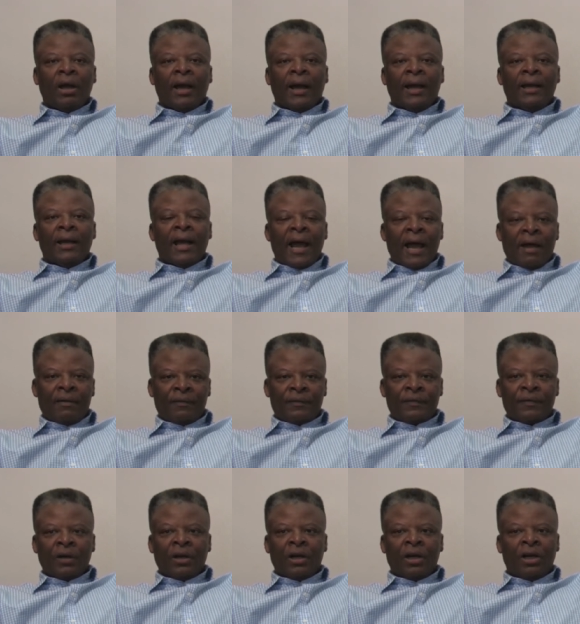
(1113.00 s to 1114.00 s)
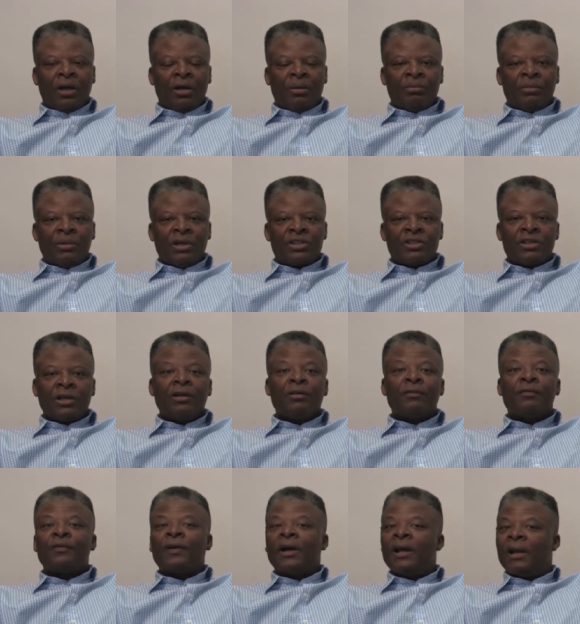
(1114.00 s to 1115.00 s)
and have a
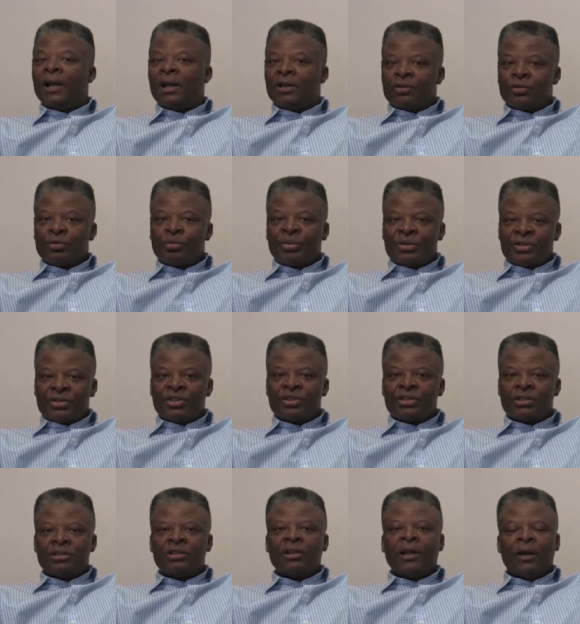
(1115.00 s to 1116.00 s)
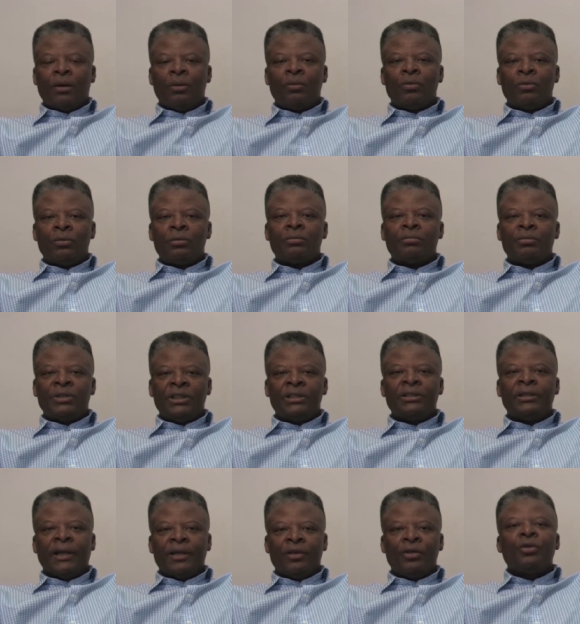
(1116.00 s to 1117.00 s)
certain financial position that would mean
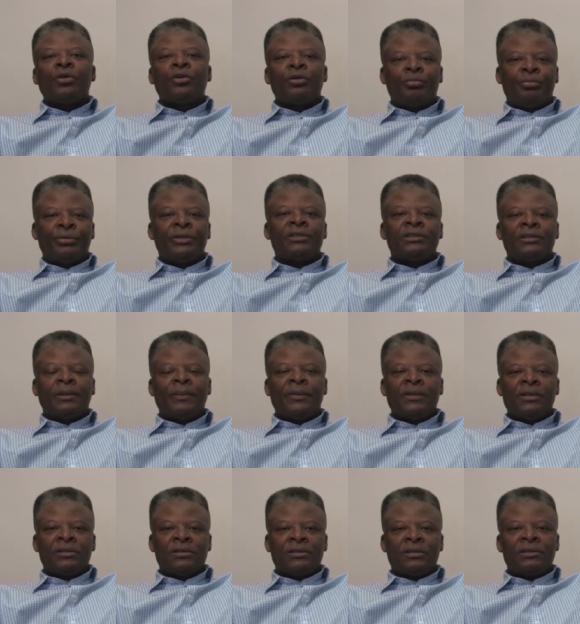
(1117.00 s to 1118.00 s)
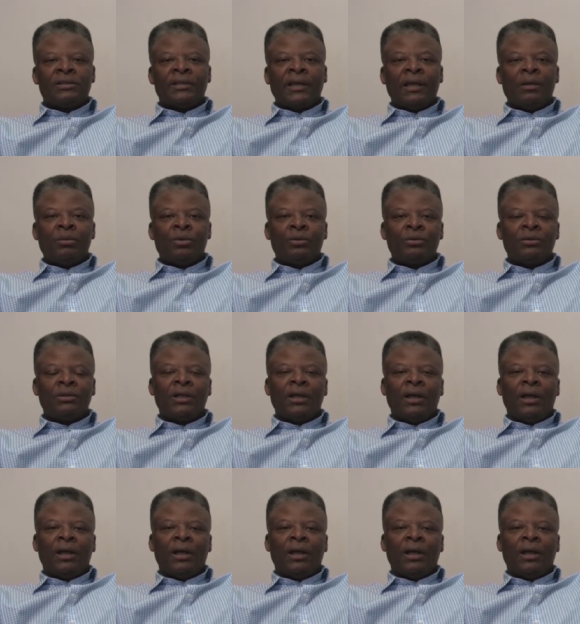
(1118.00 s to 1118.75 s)
that you could bring something to the table.